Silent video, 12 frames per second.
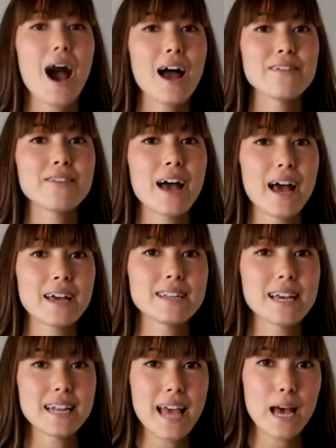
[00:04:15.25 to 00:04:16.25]
I've
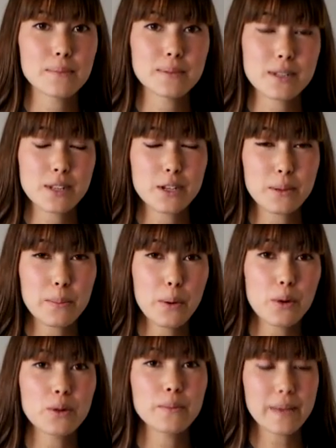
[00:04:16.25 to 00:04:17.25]
had an absolute
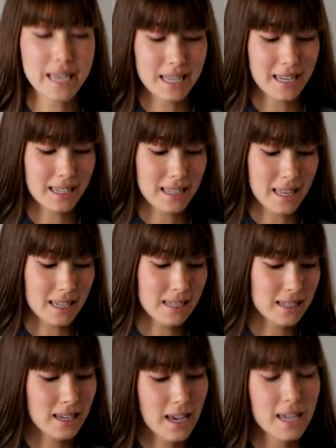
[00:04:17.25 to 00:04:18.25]
ball making
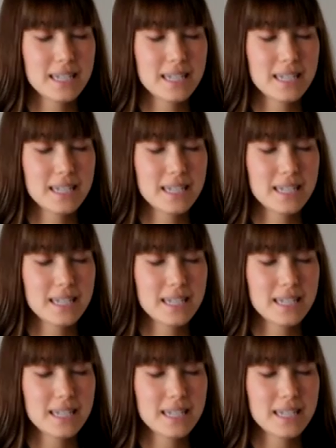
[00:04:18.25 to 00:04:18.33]
this